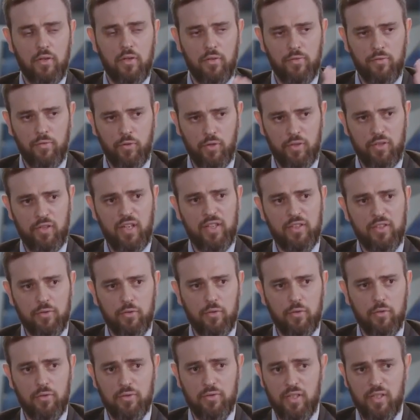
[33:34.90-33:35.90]
for credit
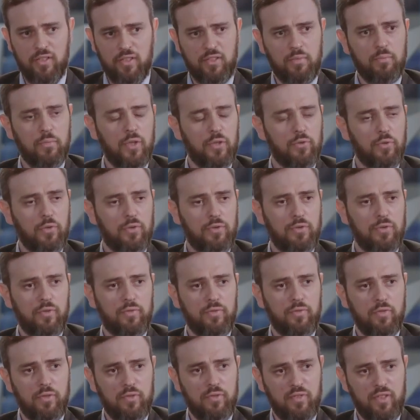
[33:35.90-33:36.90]
holders, but also
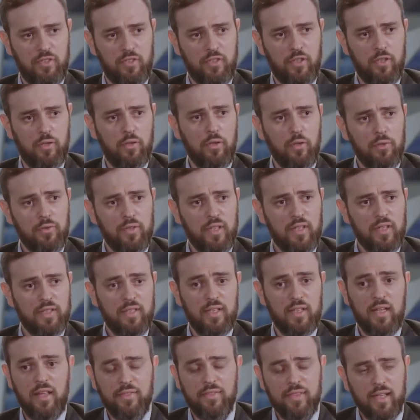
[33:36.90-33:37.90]
for shareholders.
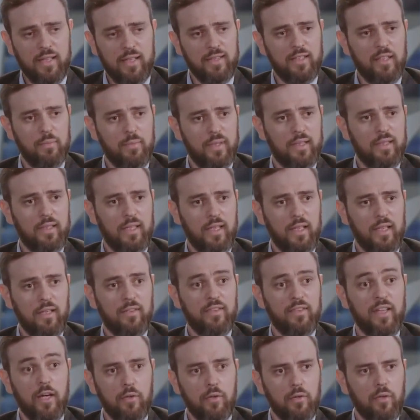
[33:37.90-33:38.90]
And ultimately,
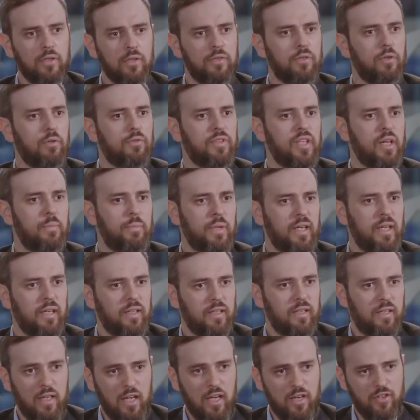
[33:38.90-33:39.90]
they're also tapping
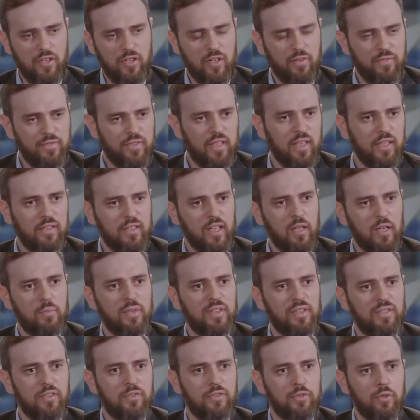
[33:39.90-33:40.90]
and shifting their
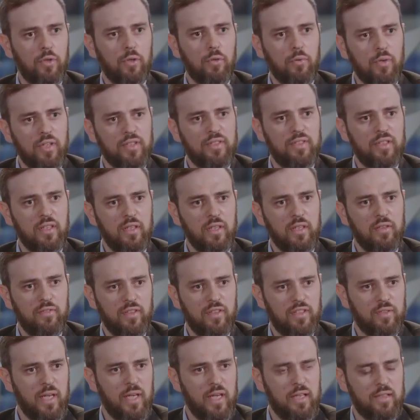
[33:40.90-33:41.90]
business towards the EV
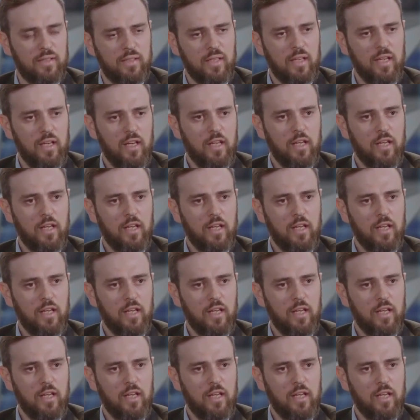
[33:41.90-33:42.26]
space.